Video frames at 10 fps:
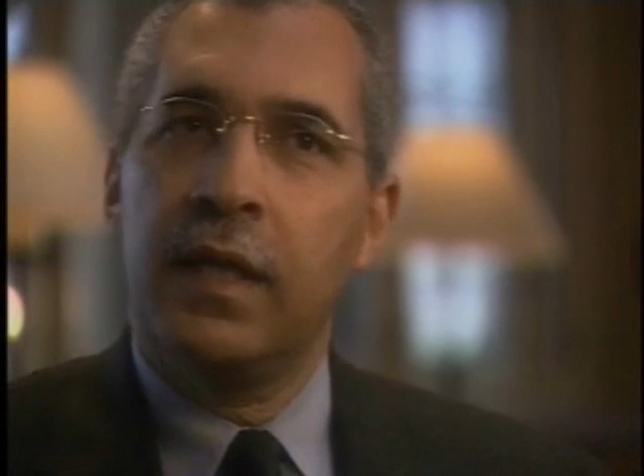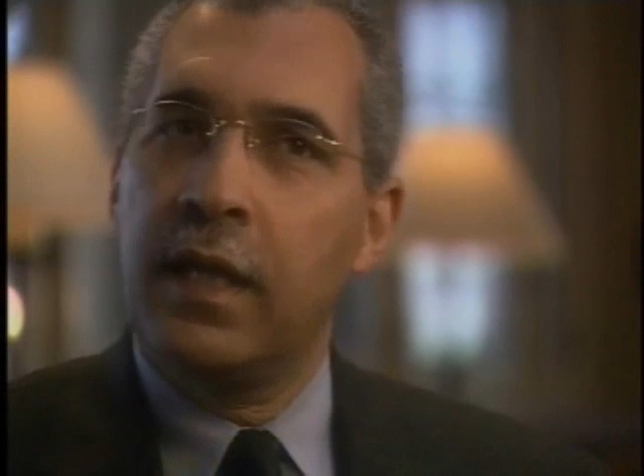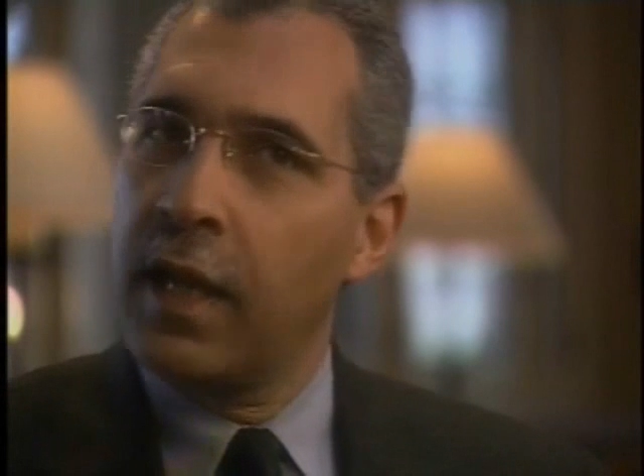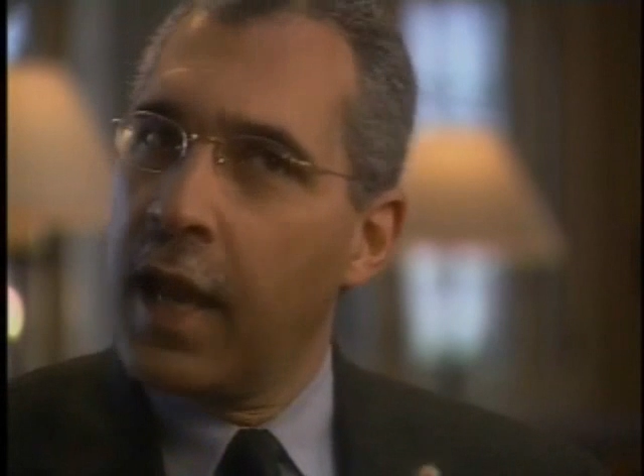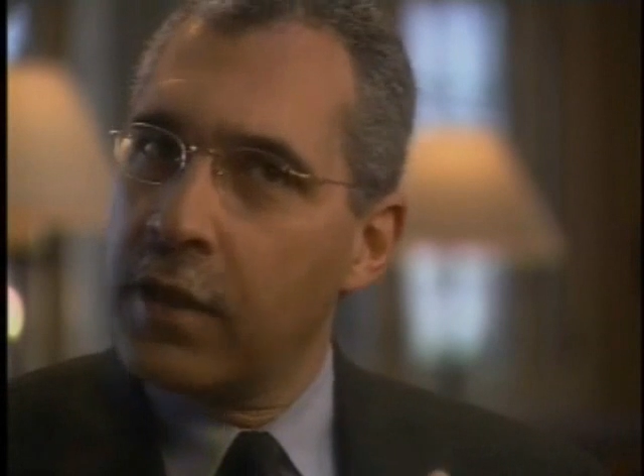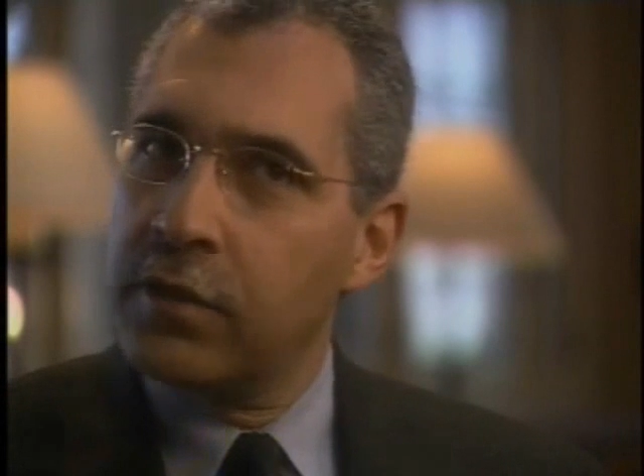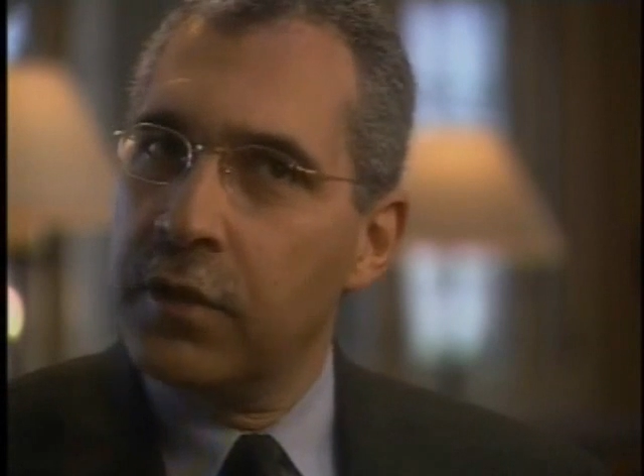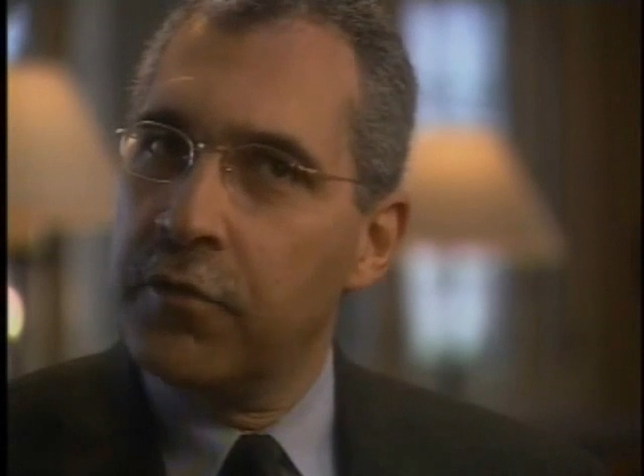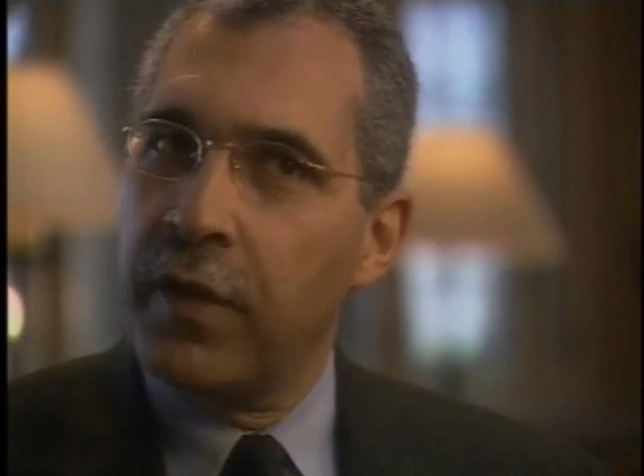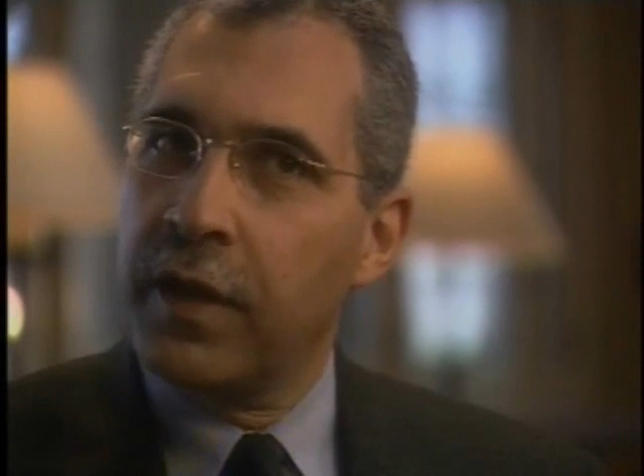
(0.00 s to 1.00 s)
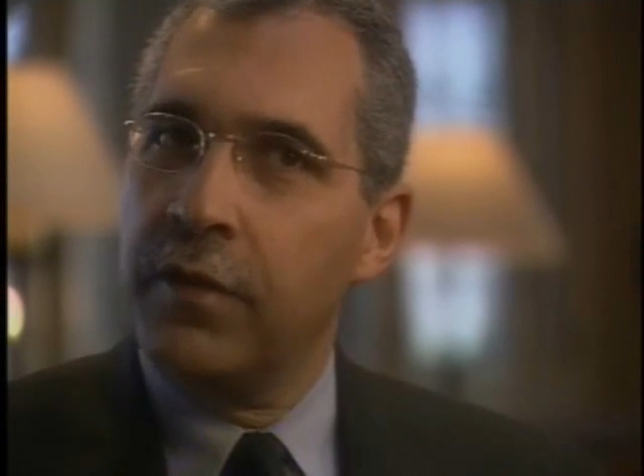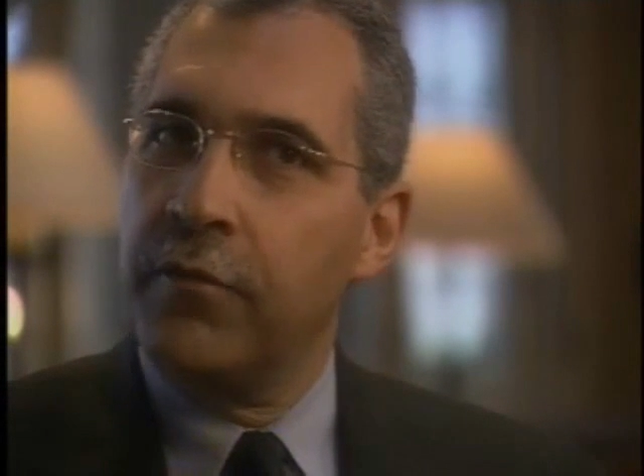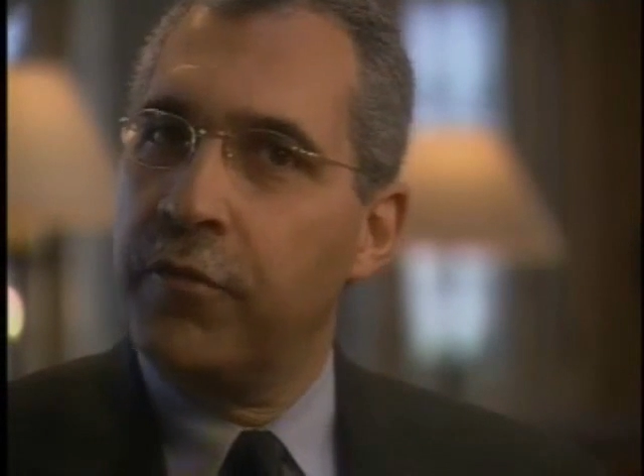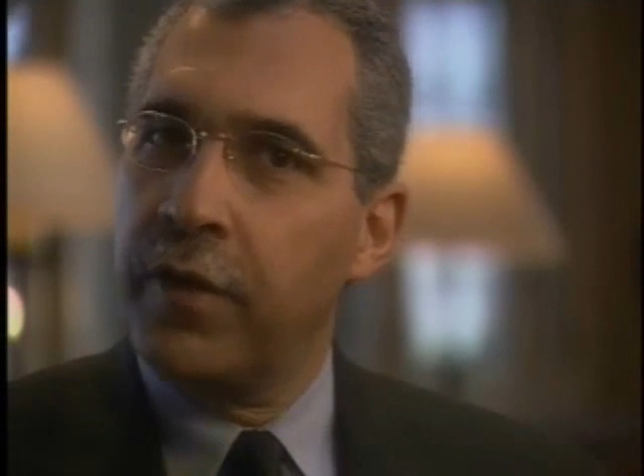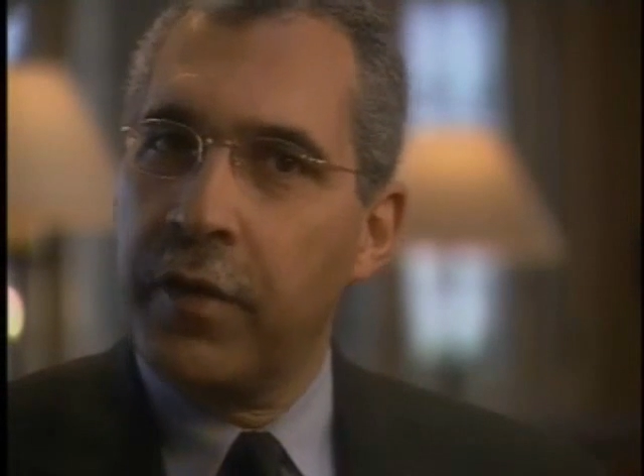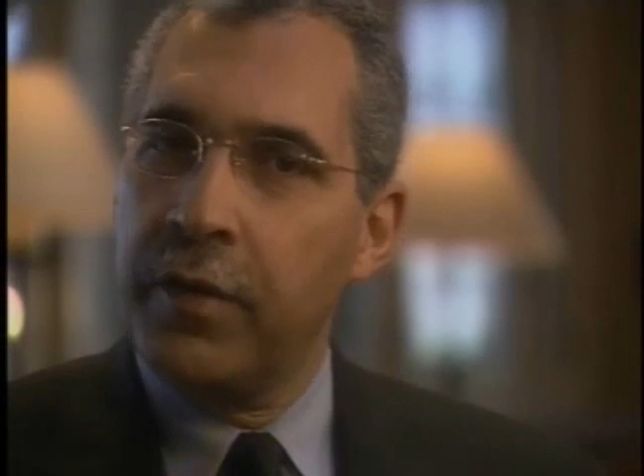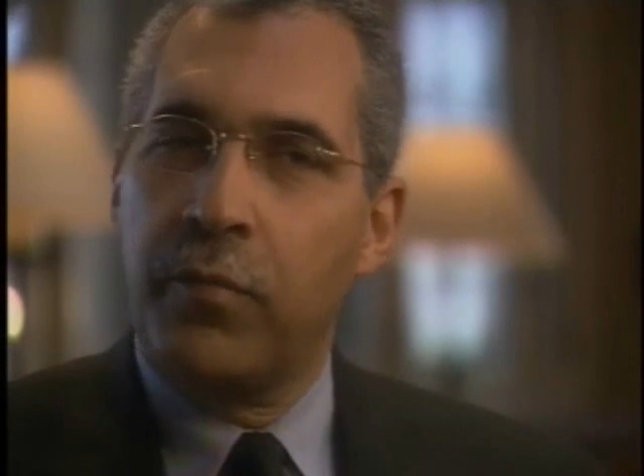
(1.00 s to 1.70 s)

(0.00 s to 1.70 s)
can actually affect a very